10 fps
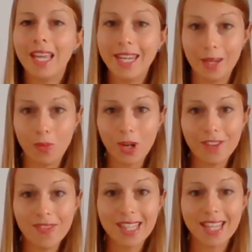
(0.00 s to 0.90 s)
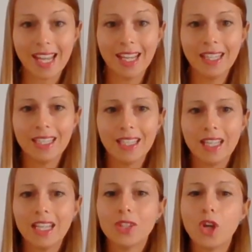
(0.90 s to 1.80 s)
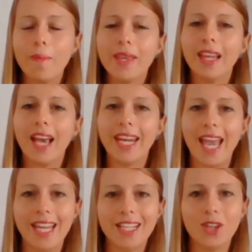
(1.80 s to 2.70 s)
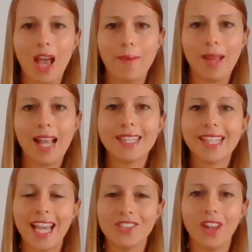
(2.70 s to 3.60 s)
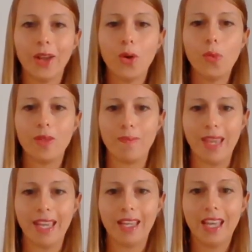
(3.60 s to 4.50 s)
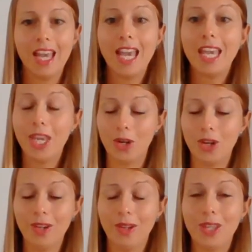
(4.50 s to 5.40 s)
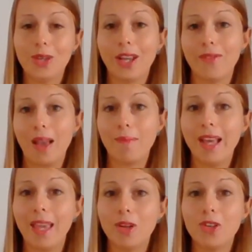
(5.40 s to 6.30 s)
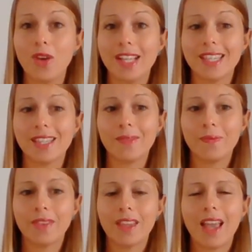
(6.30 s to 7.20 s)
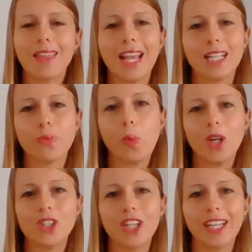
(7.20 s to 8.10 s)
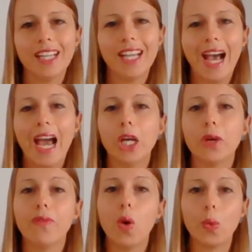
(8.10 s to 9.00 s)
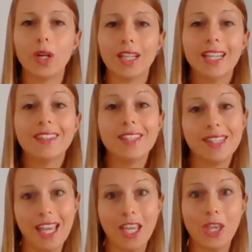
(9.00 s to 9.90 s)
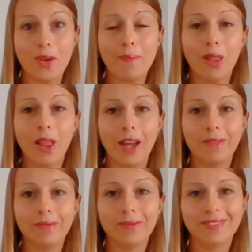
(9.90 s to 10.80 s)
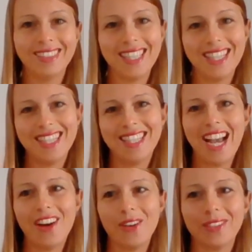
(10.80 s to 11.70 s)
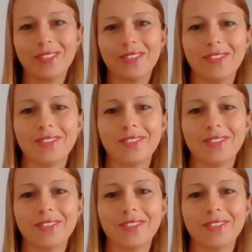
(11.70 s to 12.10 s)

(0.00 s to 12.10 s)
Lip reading: Need more convincing? Drop me a line anytime and schedule a call with me. Here, you can find my email address. Thanks for watching. I look forward to seeing you in Milan. Ciao!